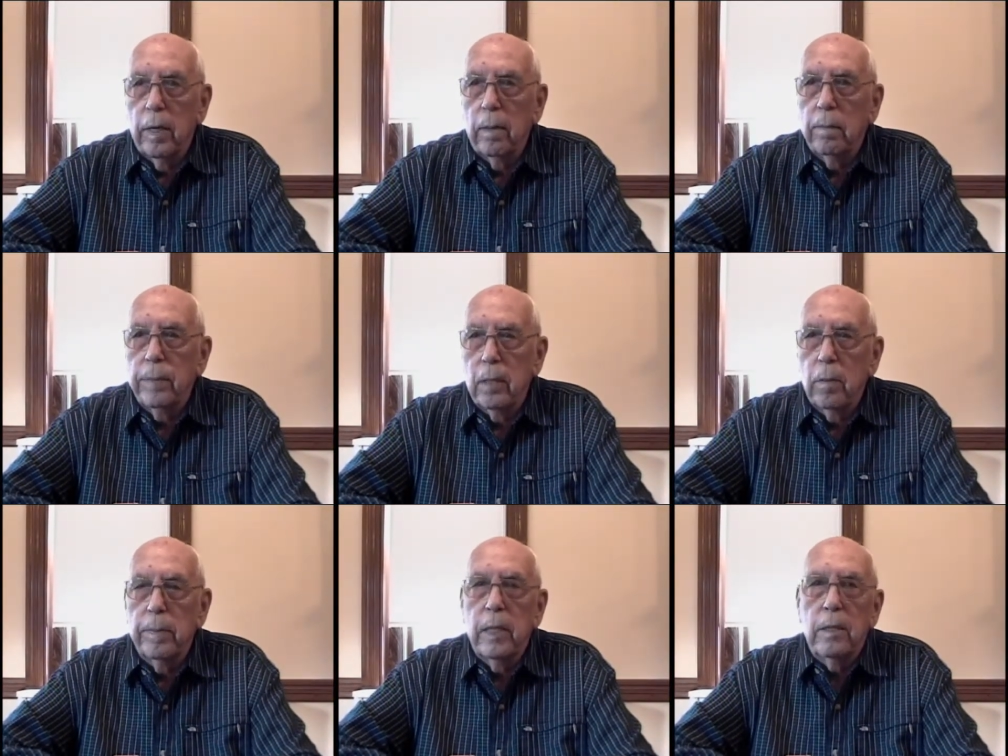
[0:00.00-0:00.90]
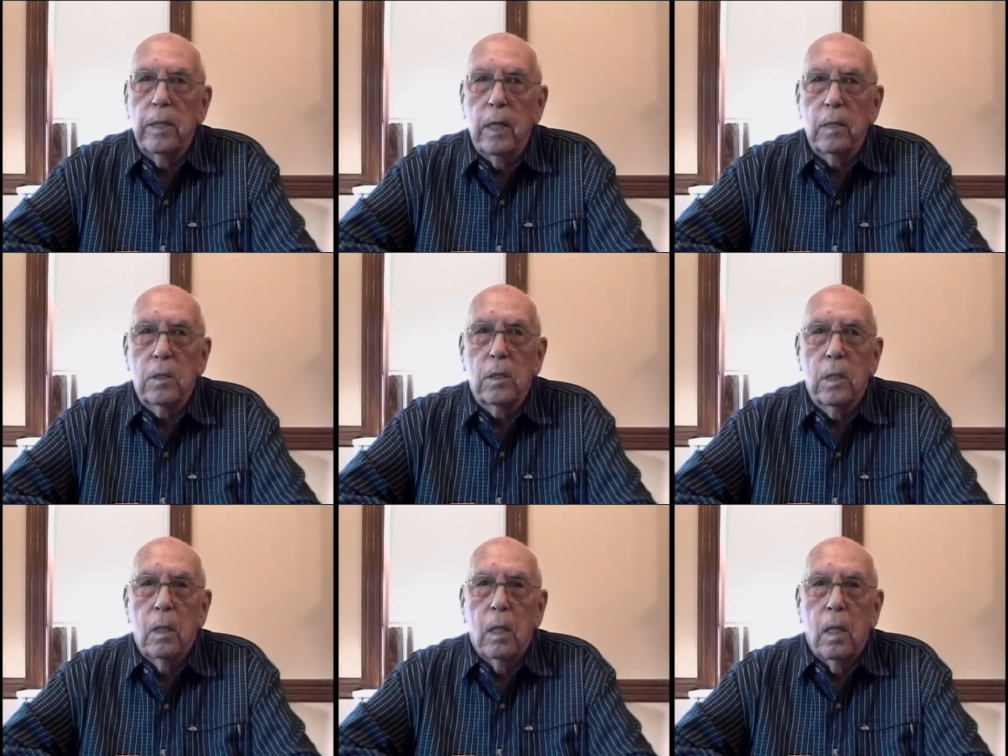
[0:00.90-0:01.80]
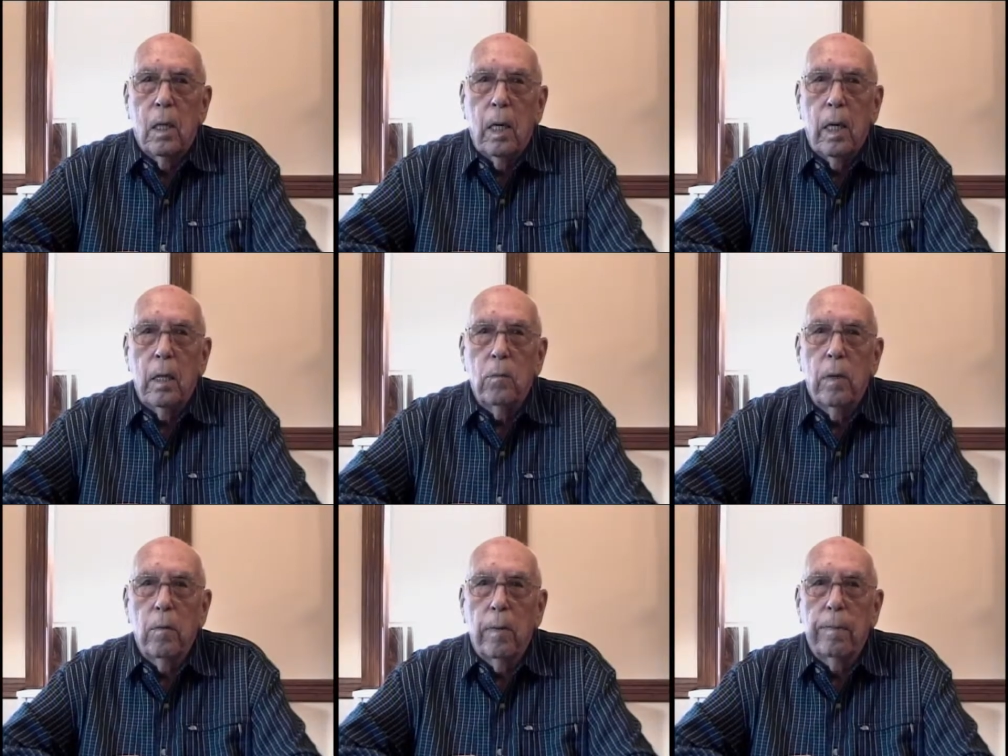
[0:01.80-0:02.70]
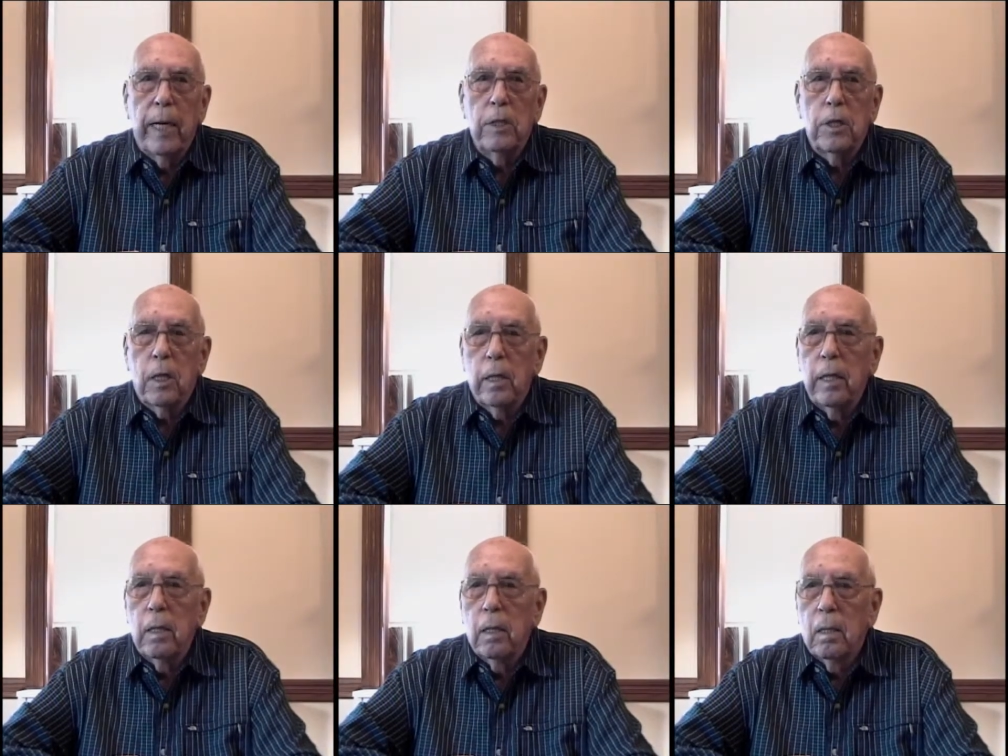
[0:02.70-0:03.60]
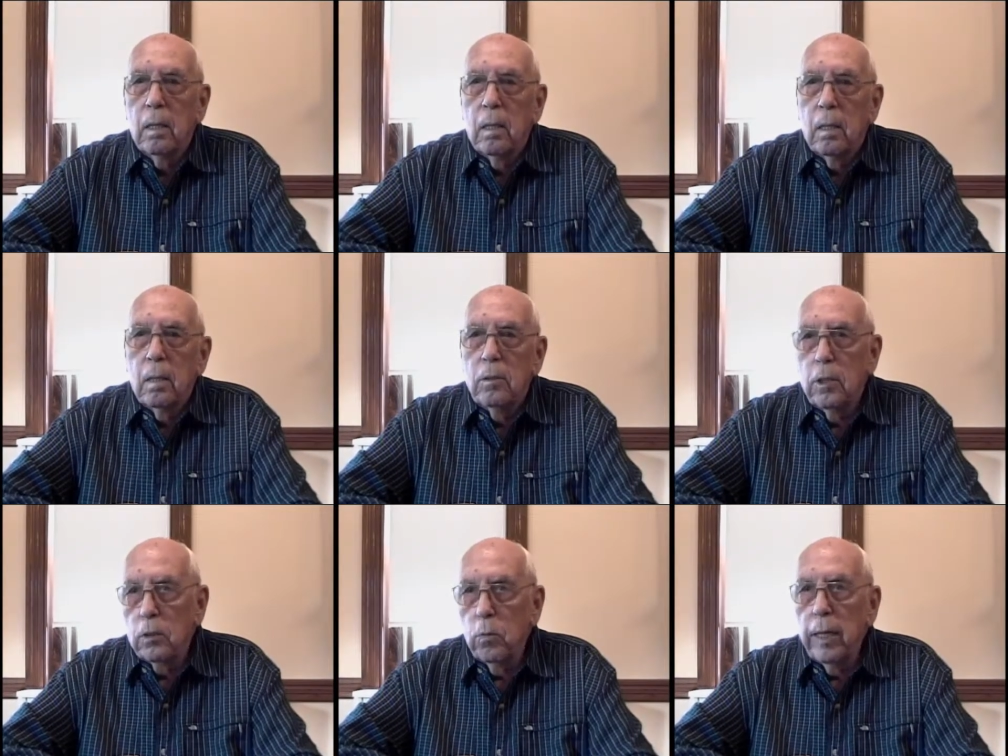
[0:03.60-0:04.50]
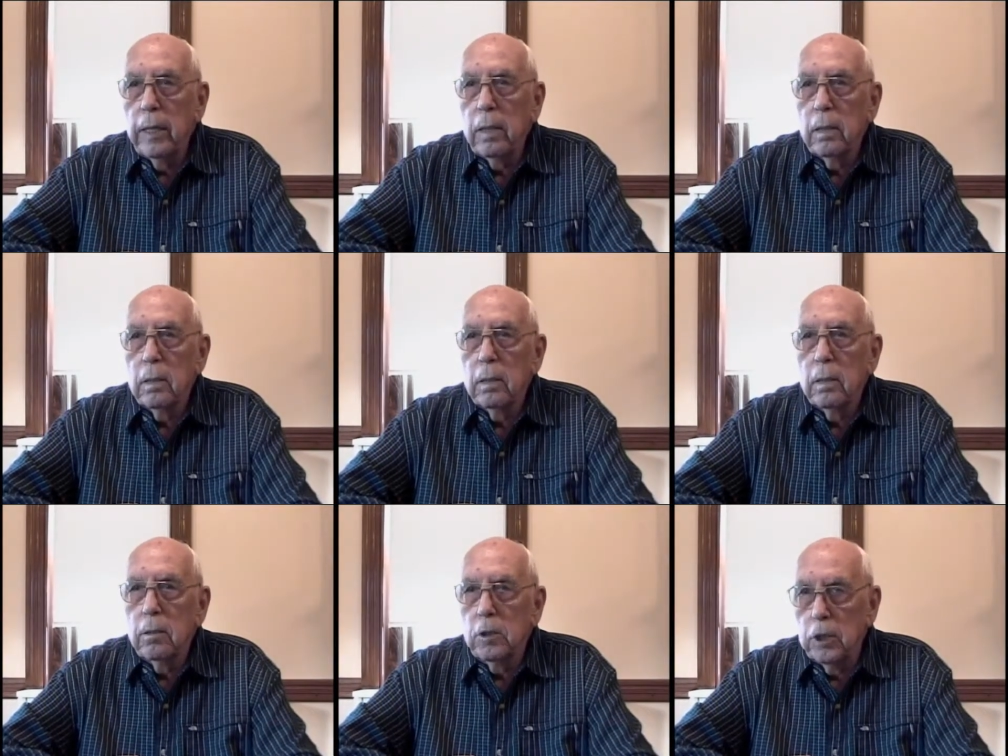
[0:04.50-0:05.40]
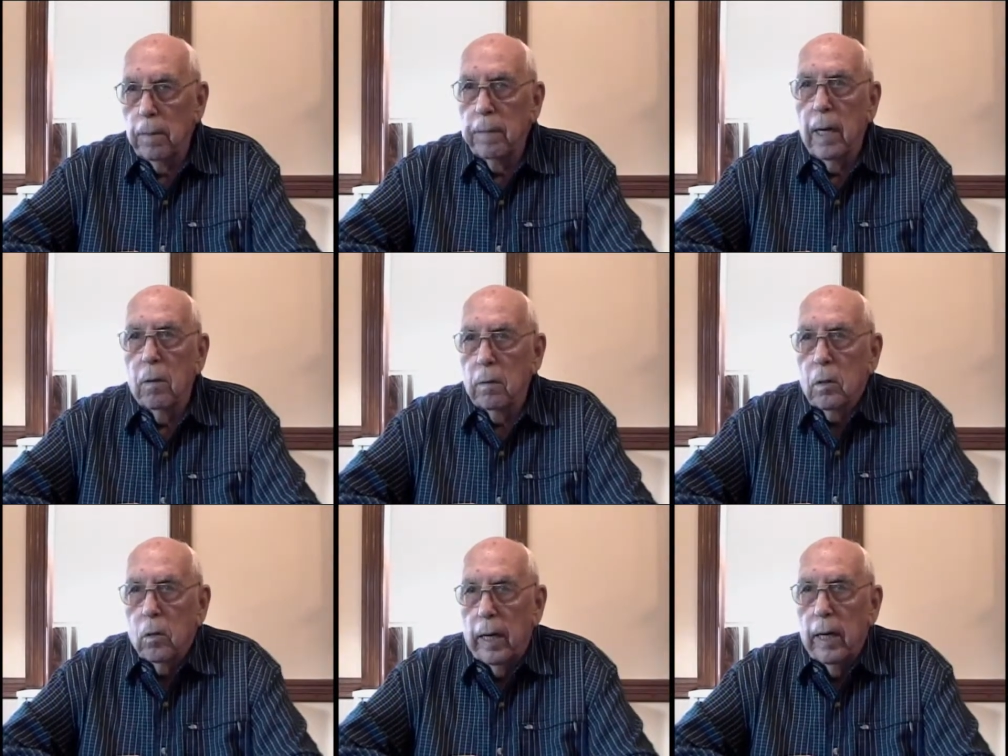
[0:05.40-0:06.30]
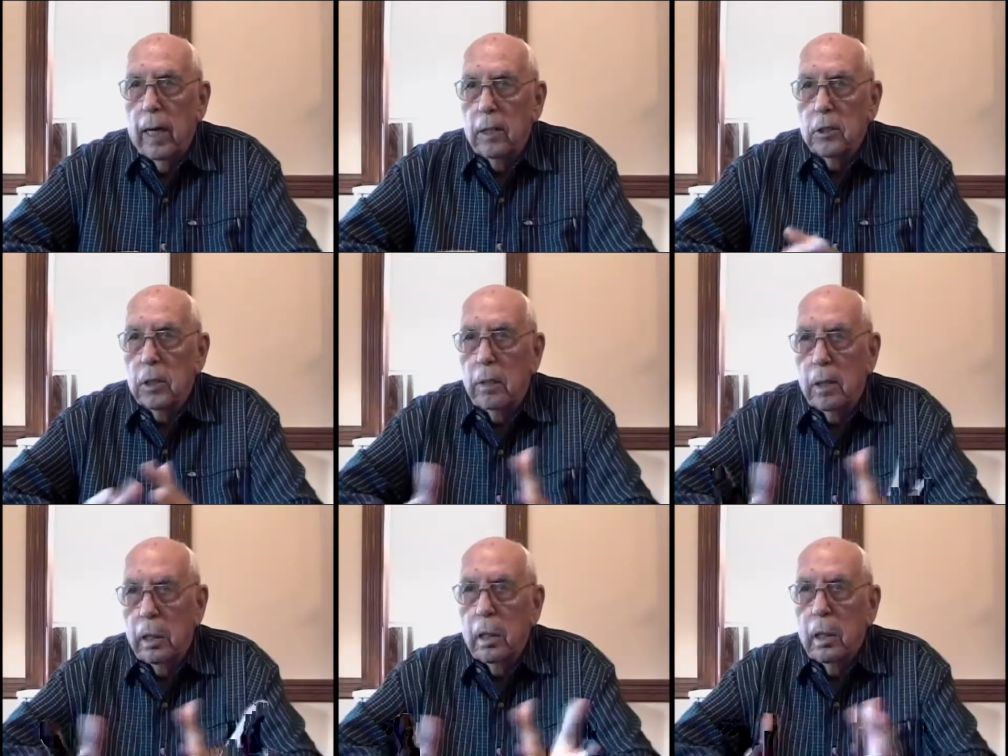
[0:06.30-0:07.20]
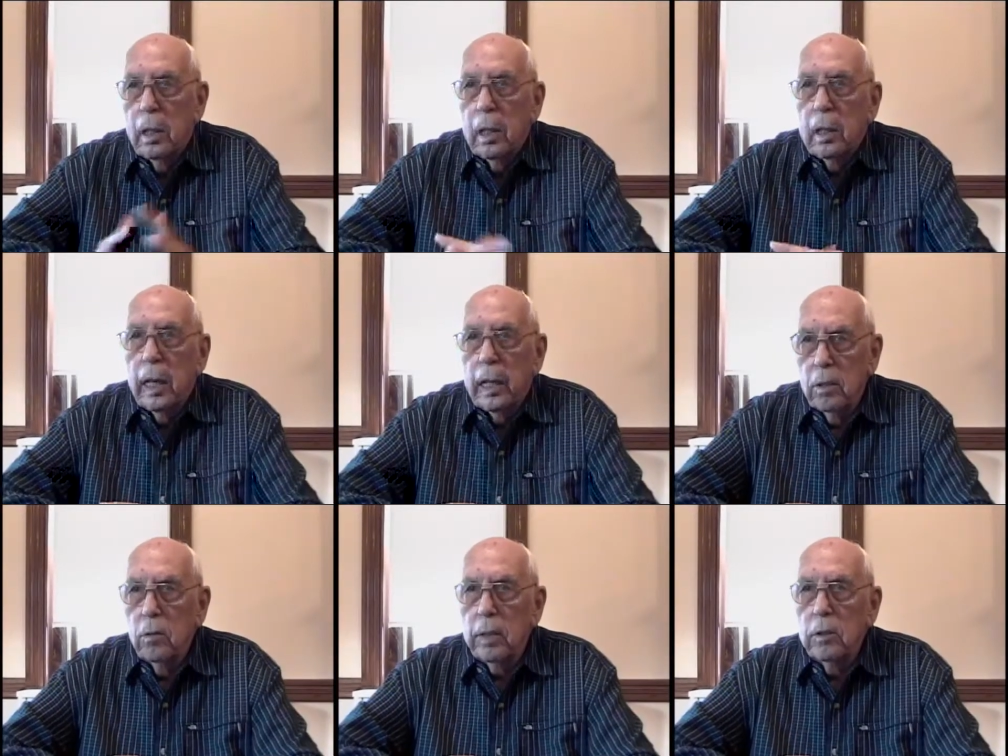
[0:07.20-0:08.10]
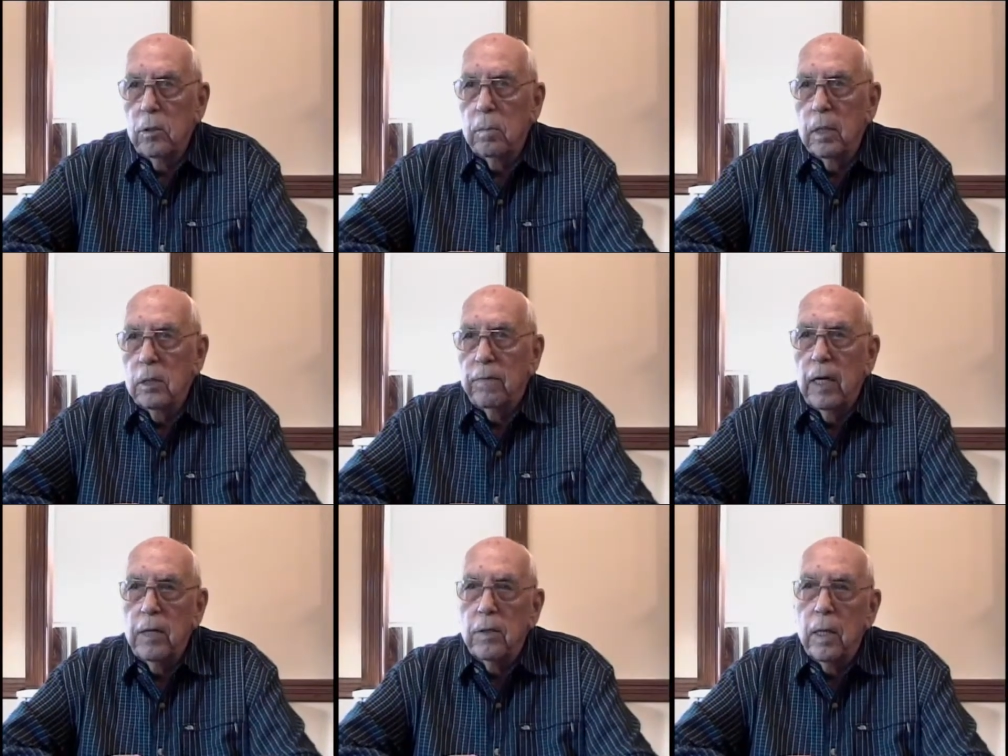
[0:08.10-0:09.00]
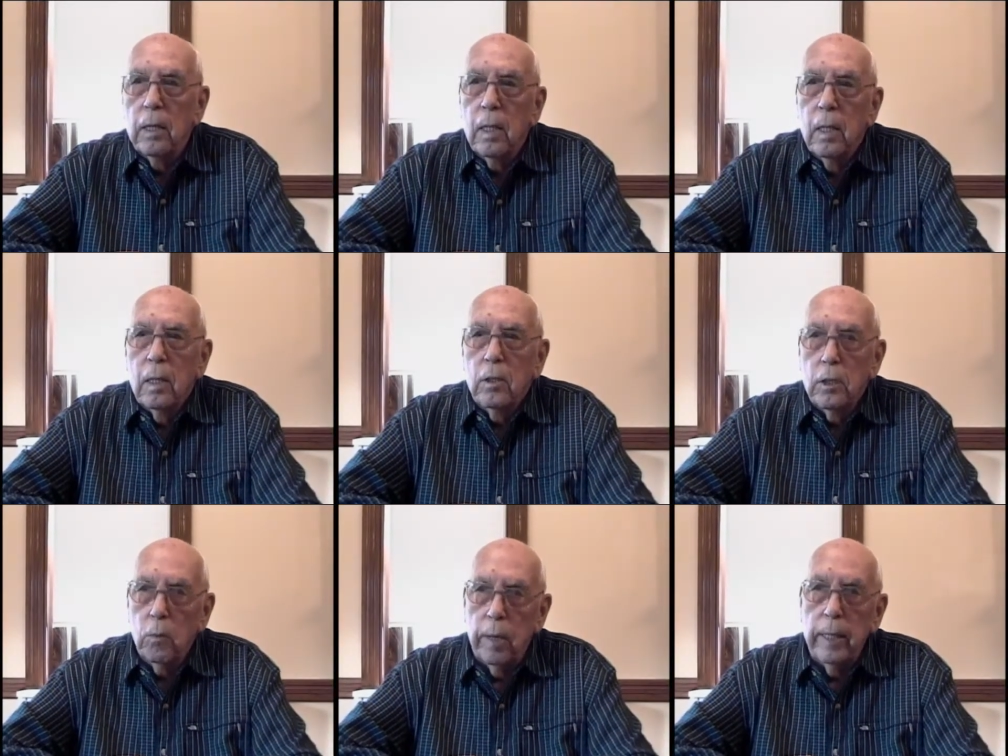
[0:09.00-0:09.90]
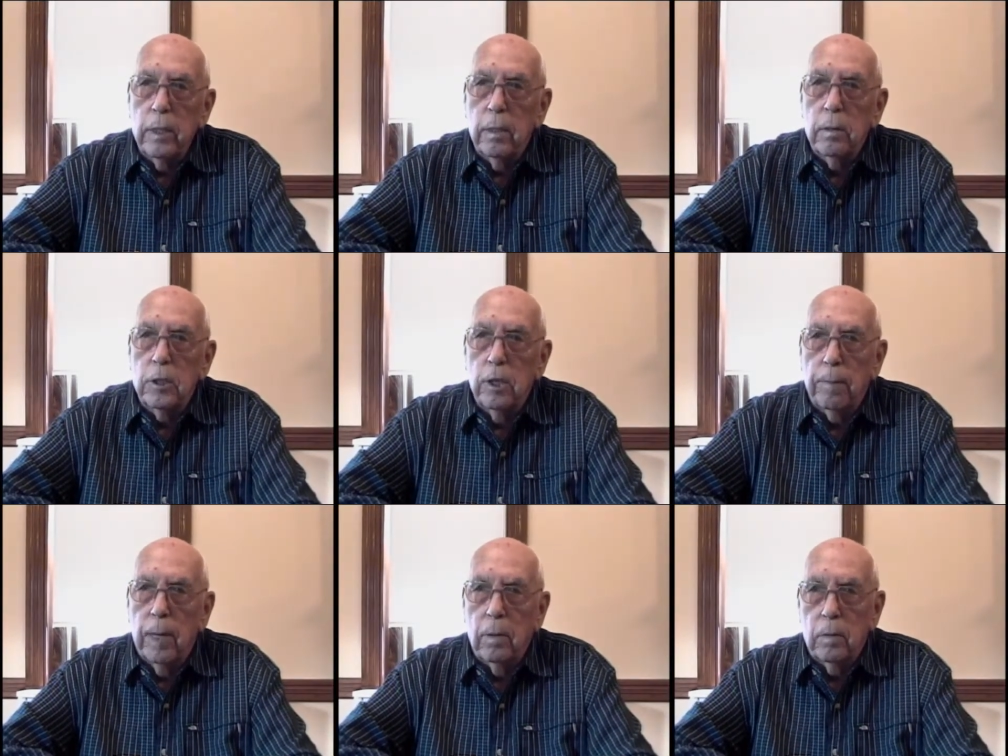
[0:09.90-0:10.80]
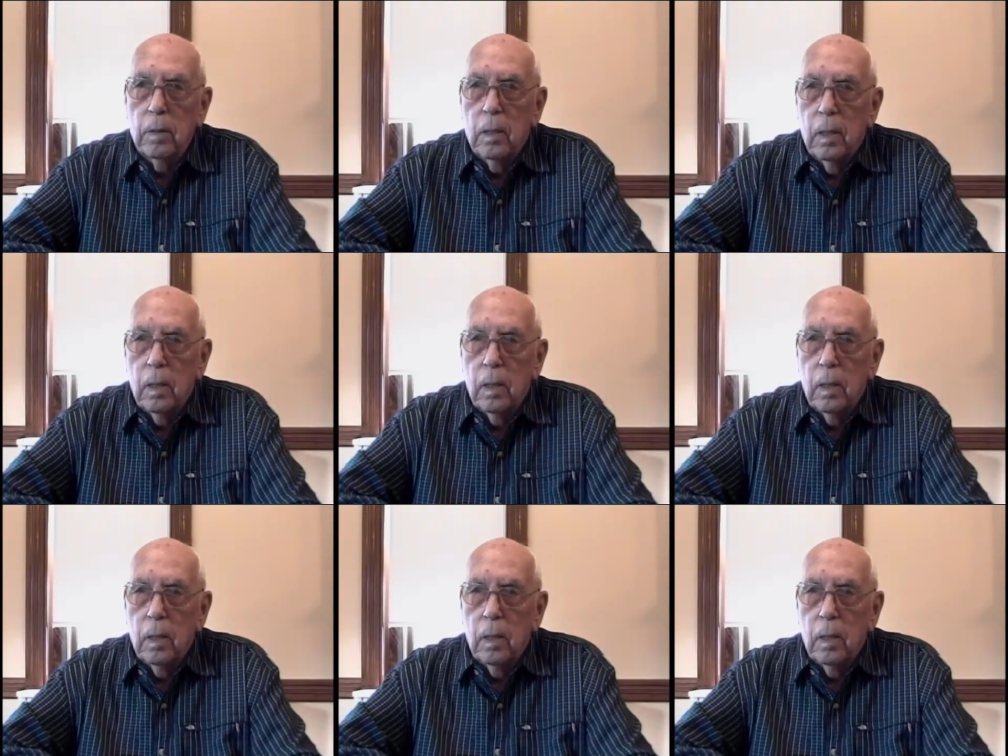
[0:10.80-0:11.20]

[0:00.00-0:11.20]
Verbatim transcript: in, pyramid tents, and we were basically just waiting to ship out. Quite honestly, we're not doing too much of anything, just waiting to ship out,